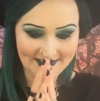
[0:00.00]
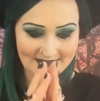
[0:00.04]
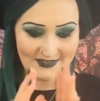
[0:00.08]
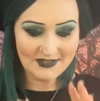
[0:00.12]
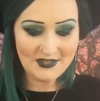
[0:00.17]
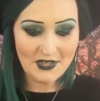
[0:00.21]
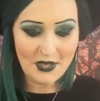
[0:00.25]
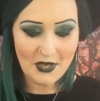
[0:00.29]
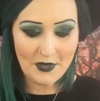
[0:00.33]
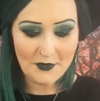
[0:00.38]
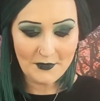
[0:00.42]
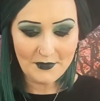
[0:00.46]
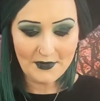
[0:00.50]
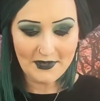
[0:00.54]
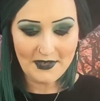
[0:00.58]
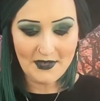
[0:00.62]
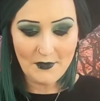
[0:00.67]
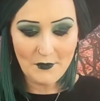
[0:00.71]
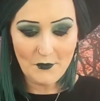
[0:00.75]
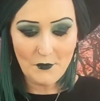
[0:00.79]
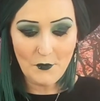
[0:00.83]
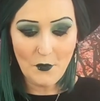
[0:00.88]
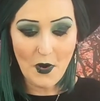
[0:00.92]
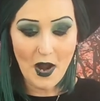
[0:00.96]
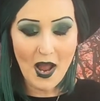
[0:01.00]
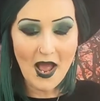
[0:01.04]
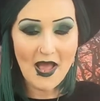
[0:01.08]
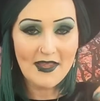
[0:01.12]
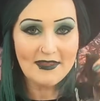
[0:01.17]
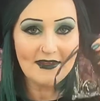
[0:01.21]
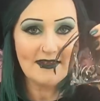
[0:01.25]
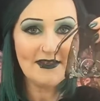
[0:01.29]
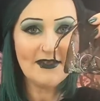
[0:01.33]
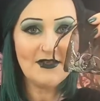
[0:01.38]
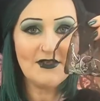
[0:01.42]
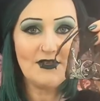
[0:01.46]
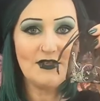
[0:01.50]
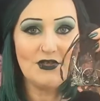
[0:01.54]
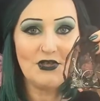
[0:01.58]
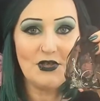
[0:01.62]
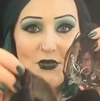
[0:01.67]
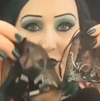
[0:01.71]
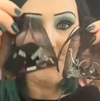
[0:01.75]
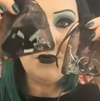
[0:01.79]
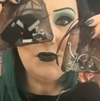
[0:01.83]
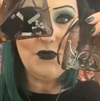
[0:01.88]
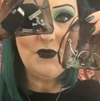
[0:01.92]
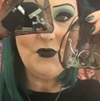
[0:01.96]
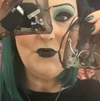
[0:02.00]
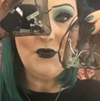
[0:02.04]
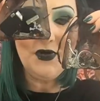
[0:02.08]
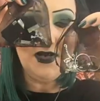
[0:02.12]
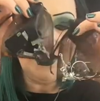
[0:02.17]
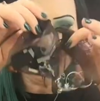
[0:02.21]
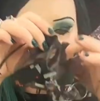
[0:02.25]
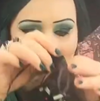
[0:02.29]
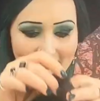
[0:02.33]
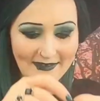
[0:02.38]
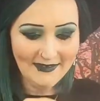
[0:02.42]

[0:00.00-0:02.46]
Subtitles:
So 1, 2,